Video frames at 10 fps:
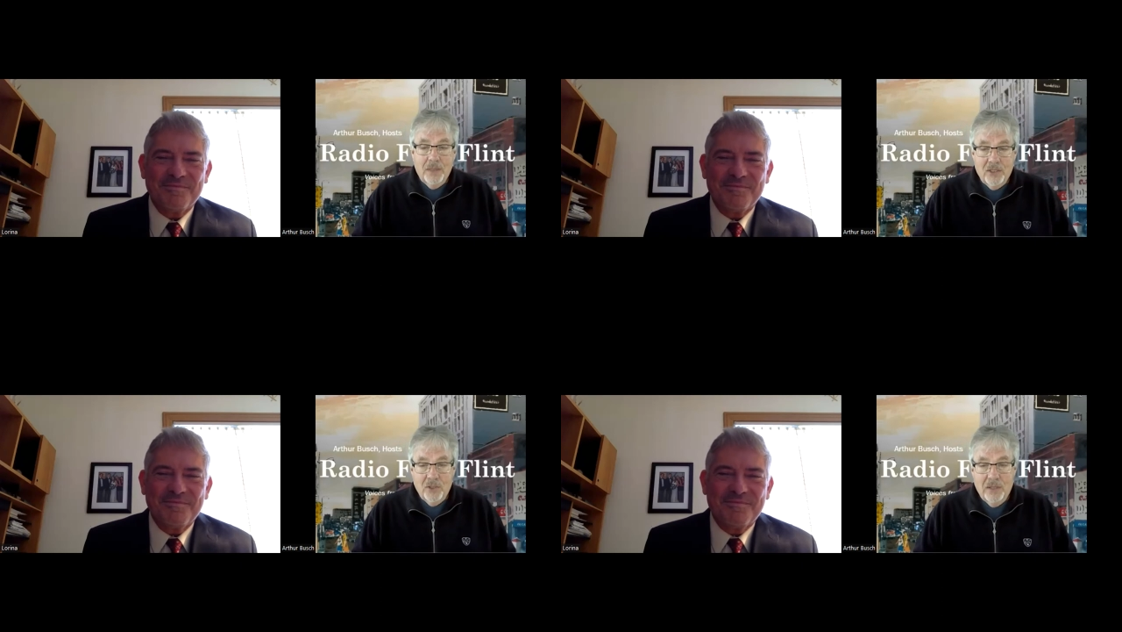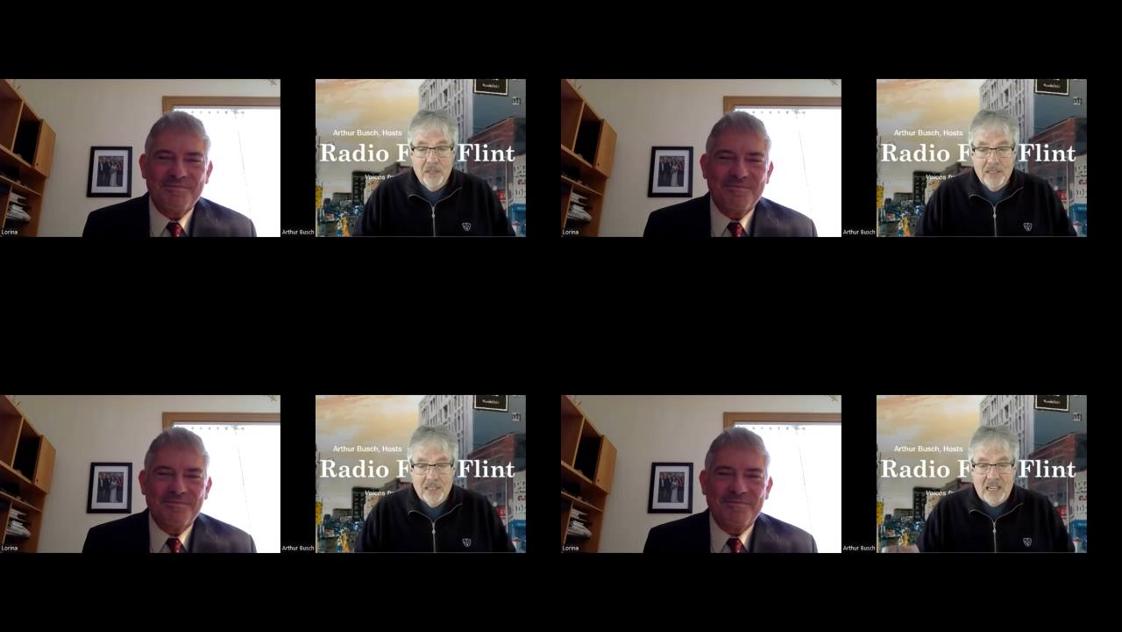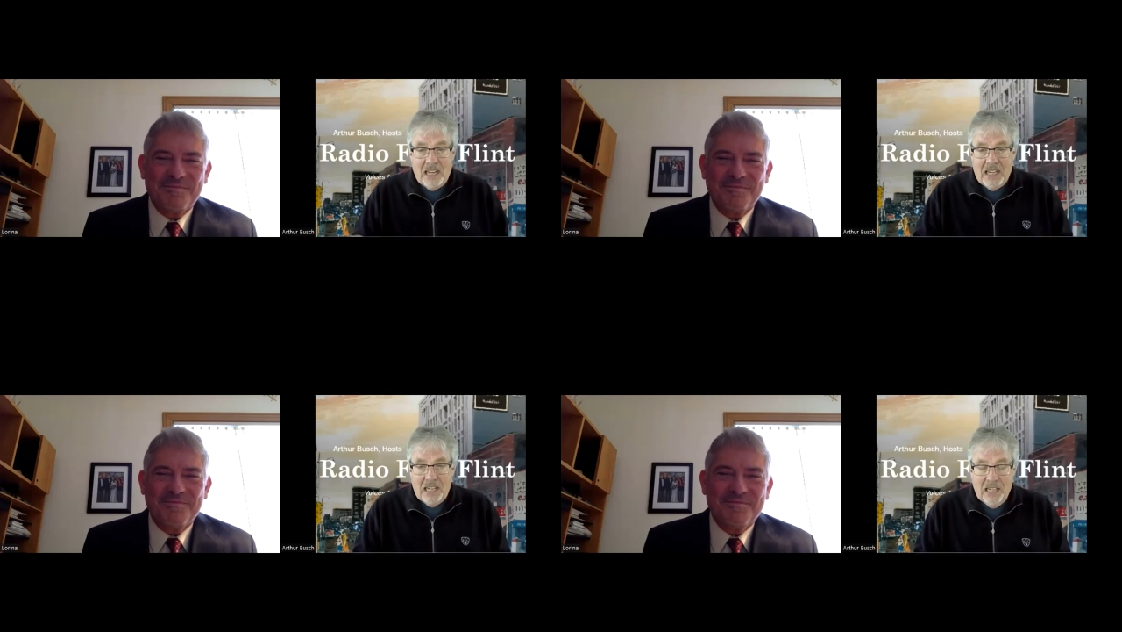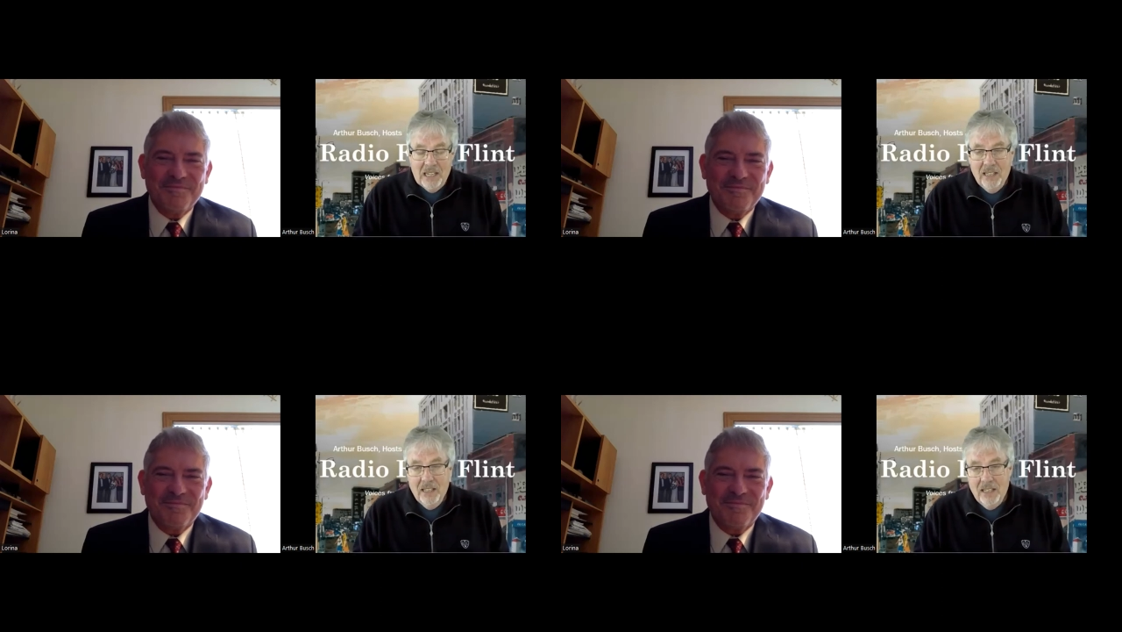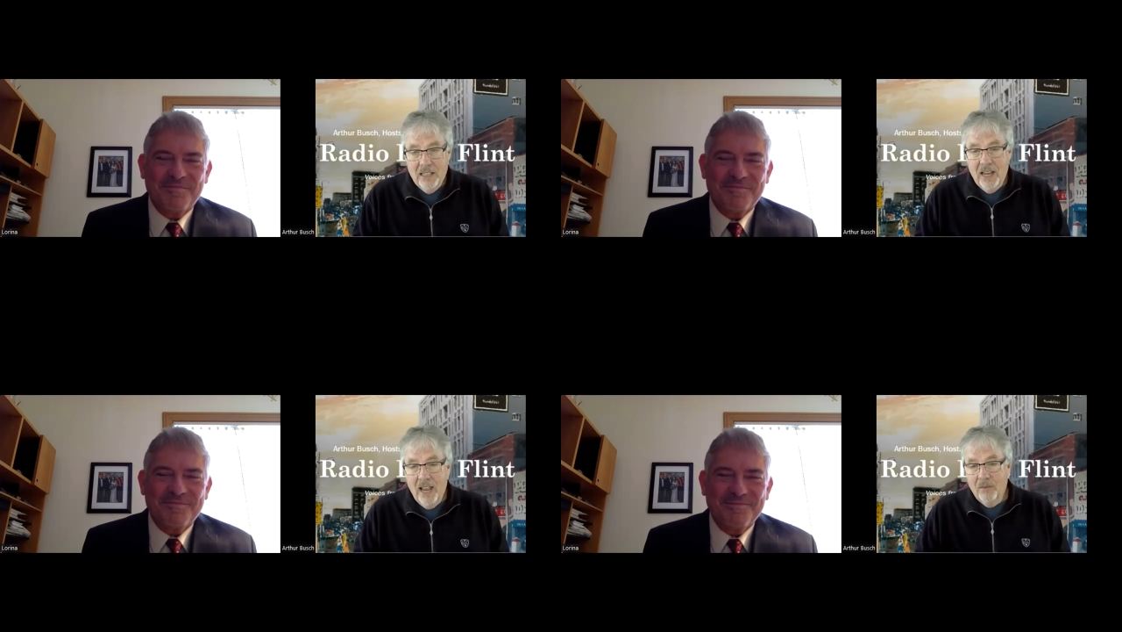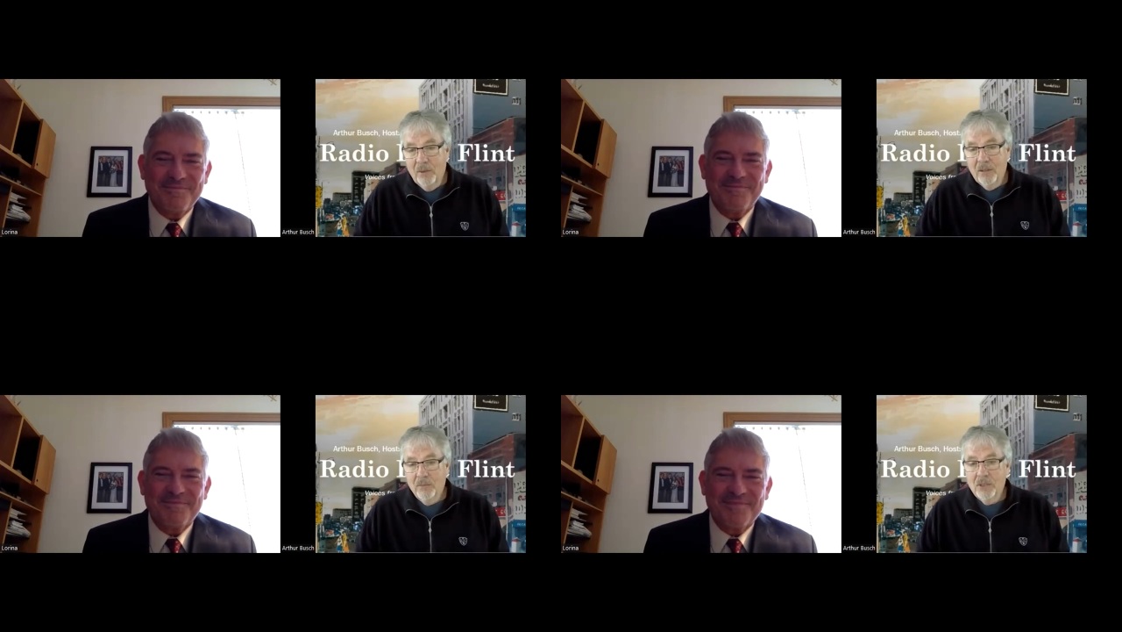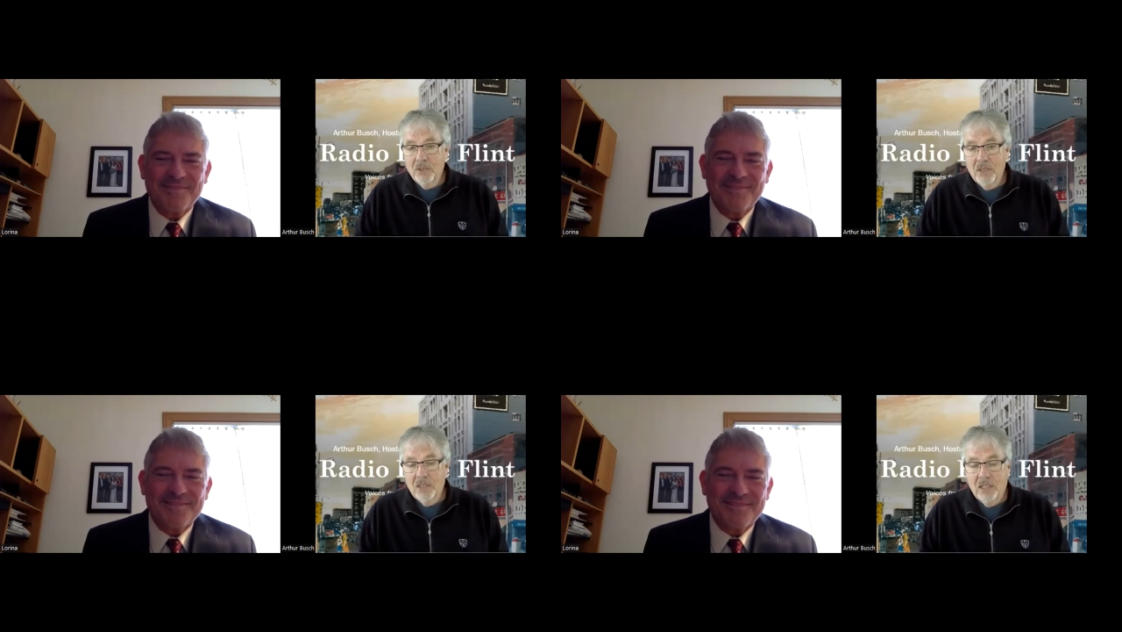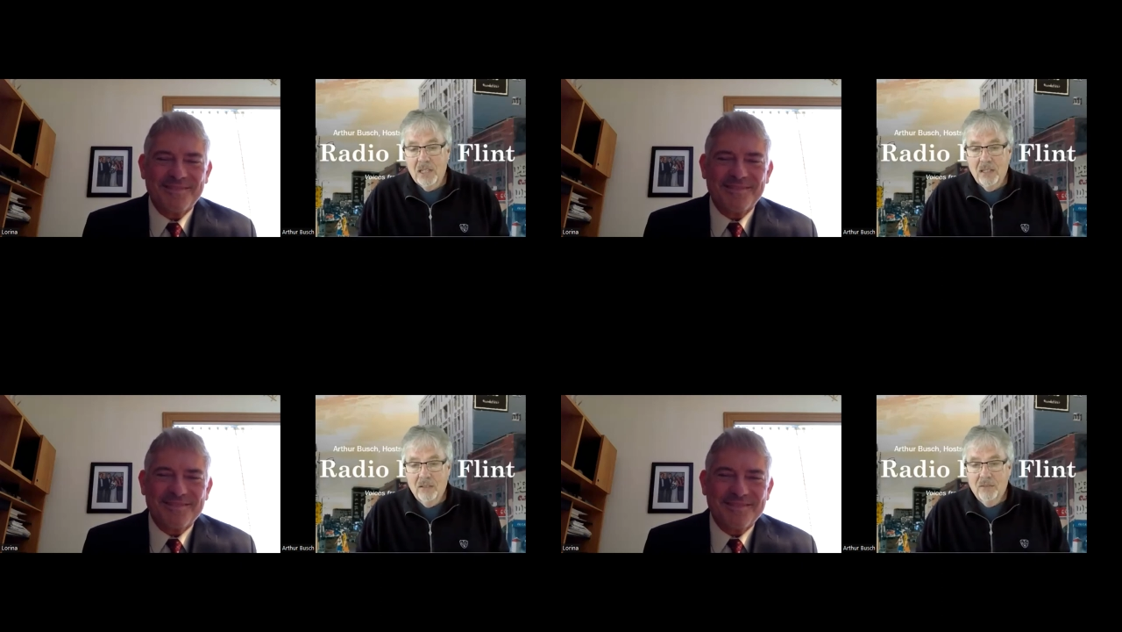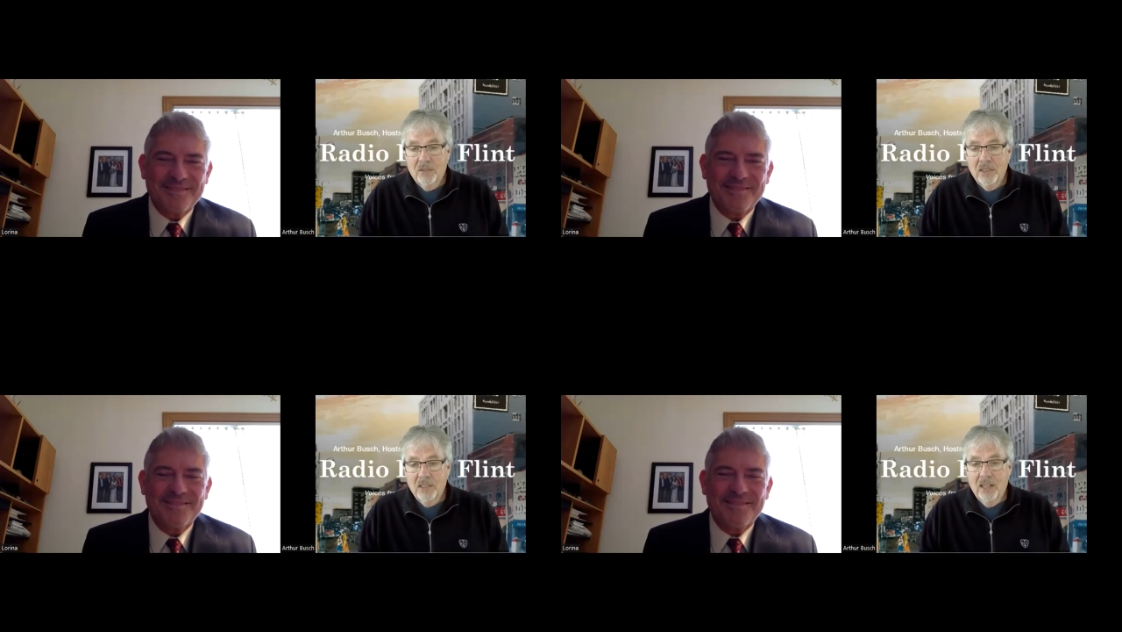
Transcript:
Speaker 1: between sending it and when it was received,